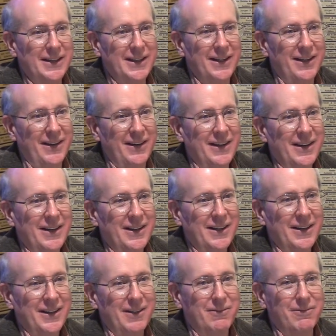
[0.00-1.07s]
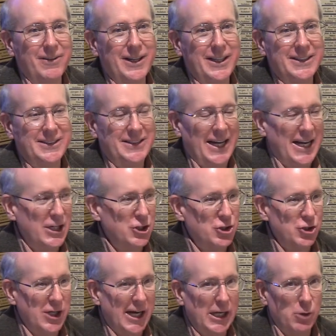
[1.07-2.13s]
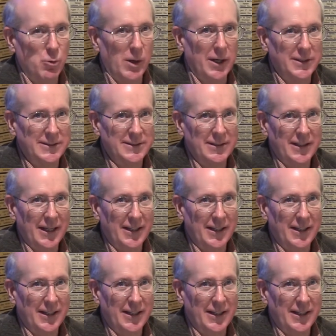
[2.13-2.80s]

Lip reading: the phrase Danish China Works.